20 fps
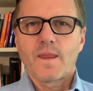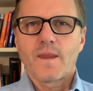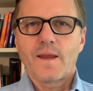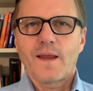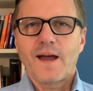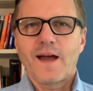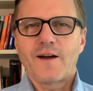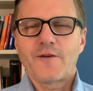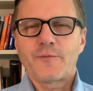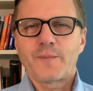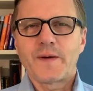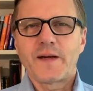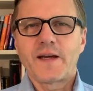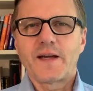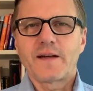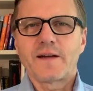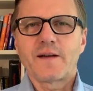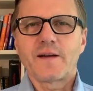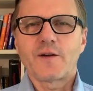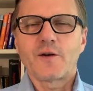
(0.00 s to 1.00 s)
I've
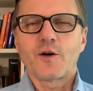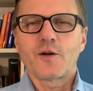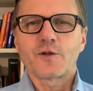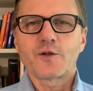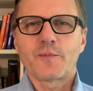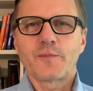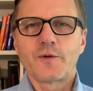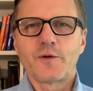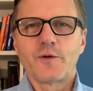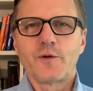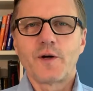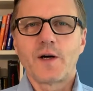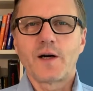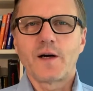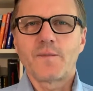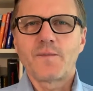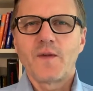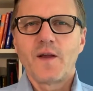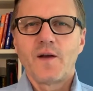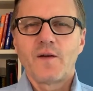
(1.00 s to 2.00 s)
been an
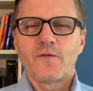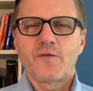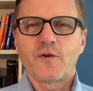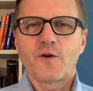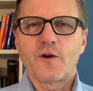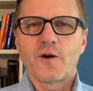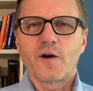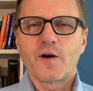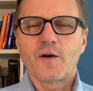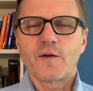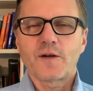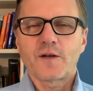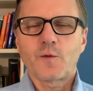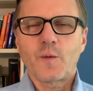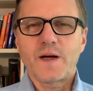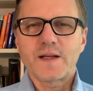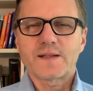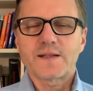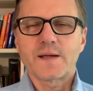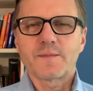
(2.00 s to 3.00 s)
entrepreneur for
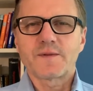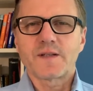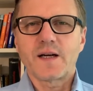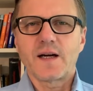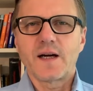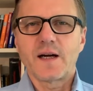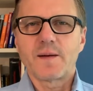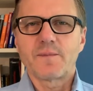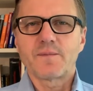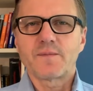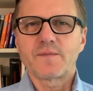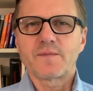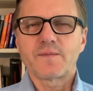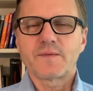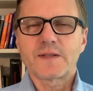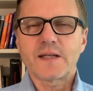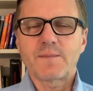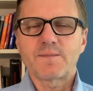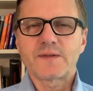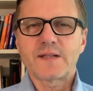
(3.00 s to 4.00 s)
quite some time,
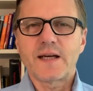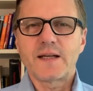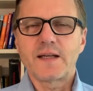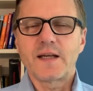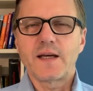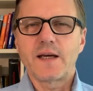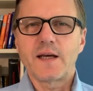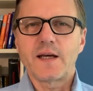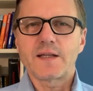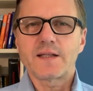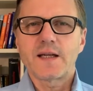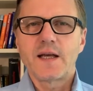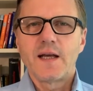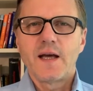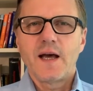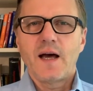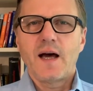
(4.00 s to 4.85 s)
some ten years.